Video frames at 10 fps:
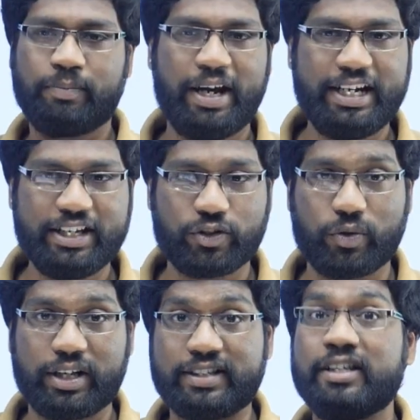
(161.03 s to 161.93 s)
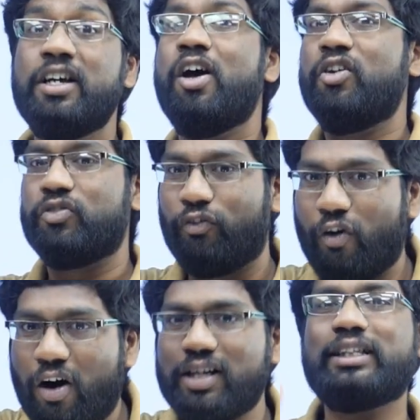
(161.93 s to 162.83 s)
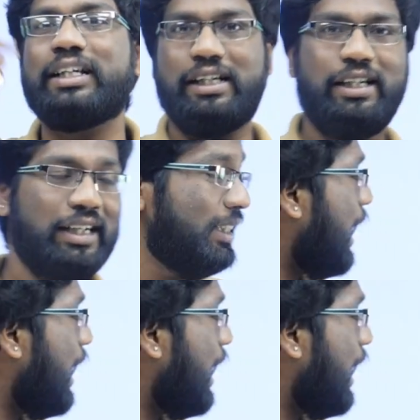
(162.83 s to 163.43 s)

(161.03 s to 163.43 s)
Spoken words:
my dear students. For that